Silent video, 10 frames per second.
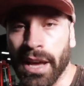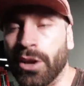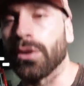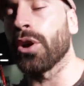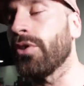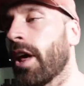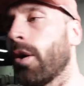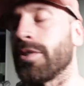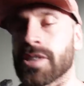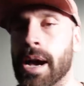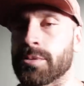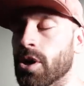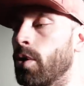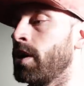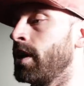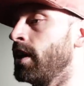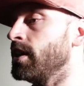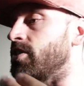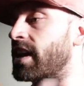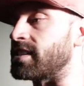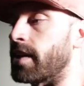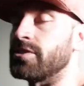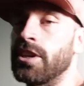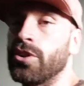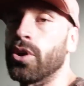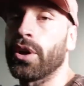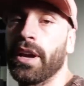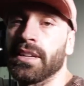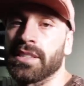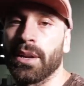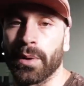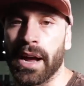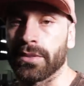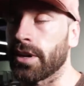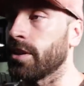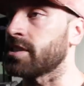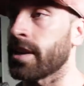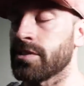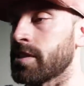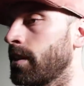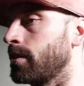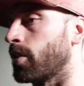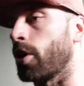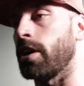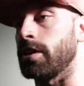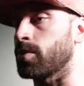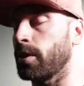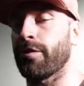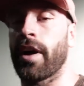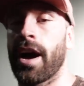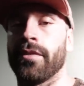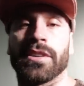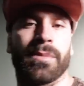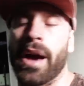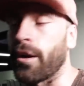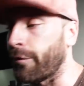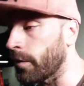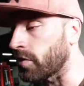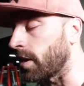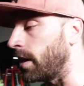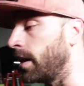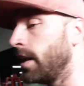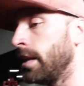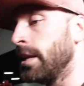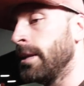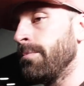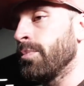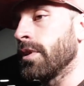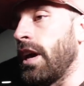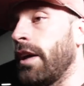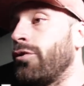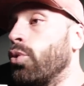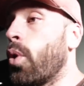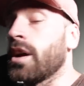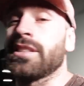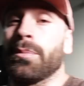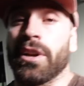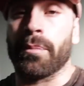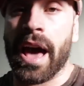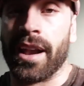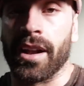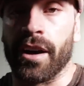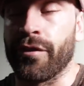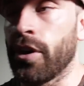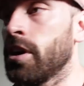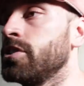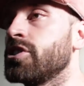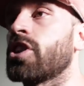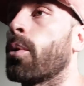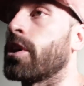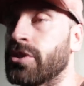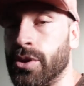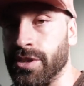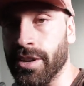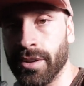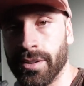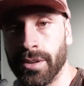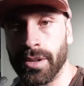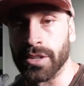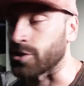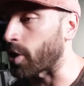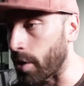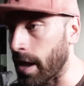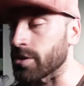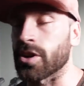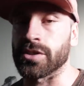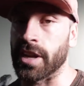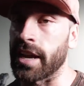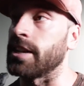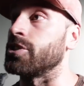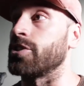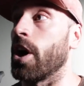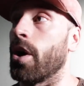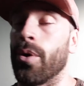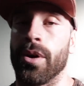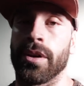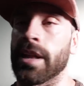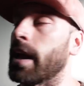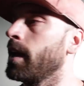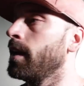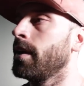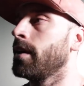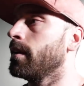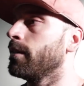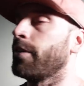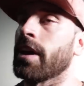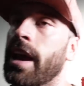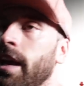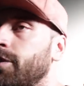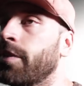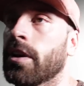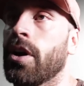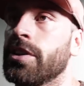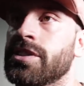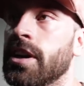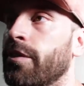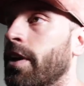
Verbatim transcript: Like you learn that over time. So to that 17 year old kid, to anyone out there, 17, 30, 25, it doesn't matter, 15. If you want something bad enough, just start working towards it. Start now, start today, and just go. Like, fuck age, fuck all this stuff.